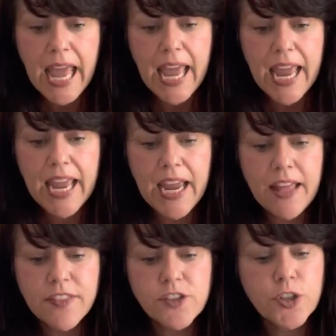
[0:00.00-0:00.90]

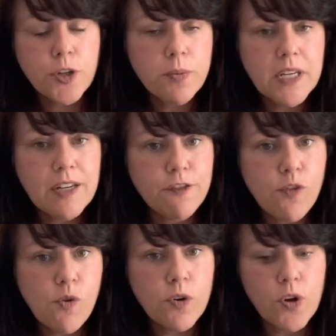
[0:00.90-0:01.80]
And the terpenine
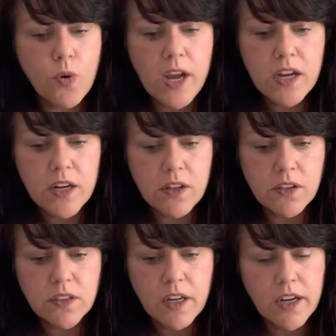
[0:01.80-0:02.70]

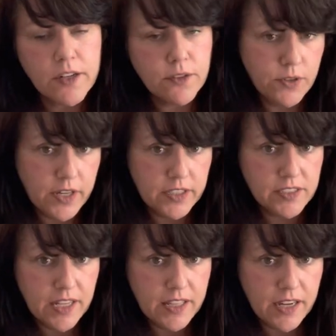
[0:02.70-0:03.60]
4-OL, I don't know how you
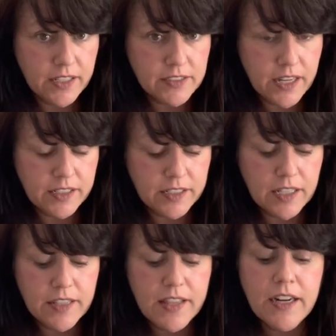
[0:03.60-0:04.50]
say that exactly,
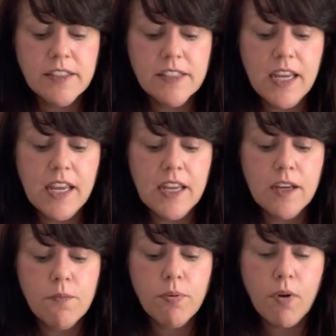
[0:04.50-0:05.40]
that is a
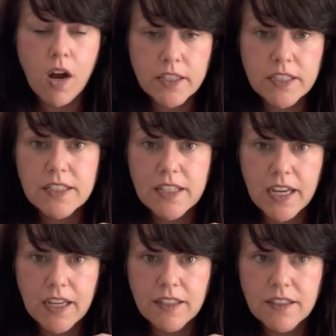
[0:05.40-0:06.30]
product
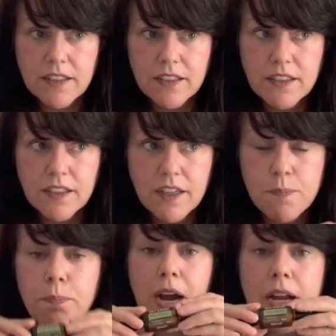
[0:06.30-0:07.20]
that
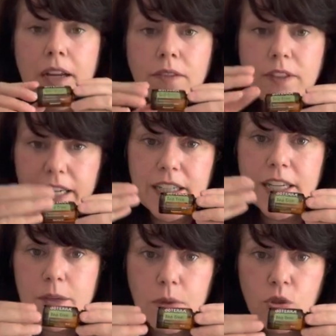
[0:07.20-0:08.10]
by like a
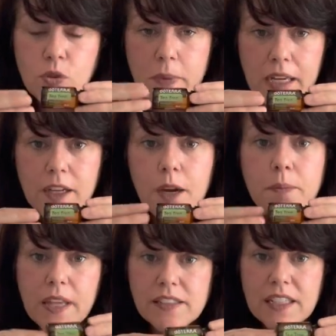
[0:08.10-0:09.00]
chemical makeup
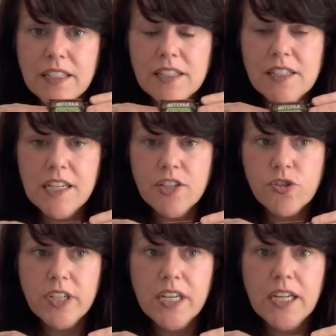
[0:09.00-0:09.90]
that's in tea
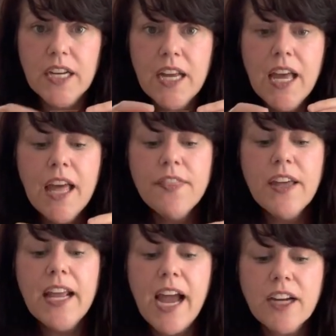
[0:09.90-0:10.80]
tree that
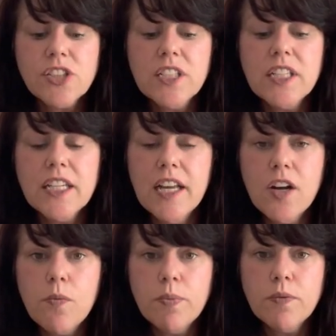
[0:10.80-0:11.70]
actually can
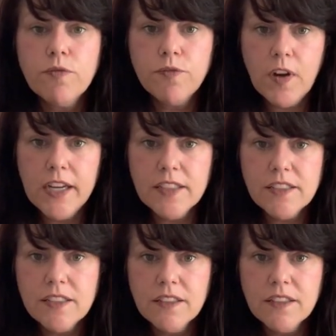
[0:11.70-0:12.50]
help fight